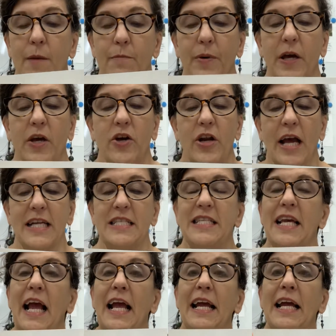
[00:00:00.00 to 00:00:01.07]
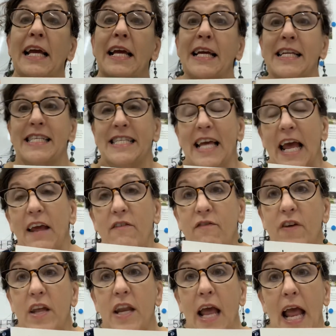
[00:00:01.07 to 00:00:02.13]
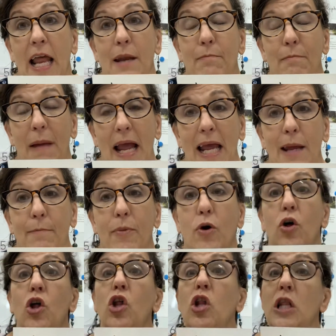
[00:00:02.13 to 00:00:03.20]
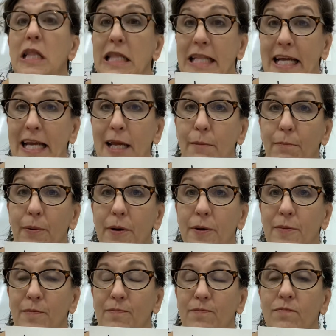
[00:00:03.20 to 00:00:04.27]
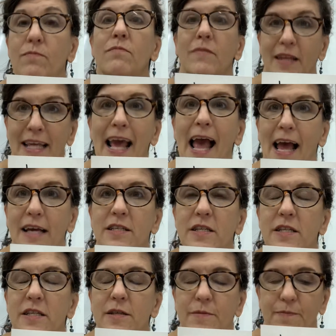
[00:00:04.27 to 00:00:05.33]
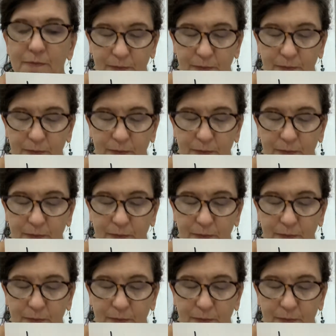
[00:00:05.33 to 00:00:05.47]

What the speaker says: But could I say David and Mabel leap? Yes.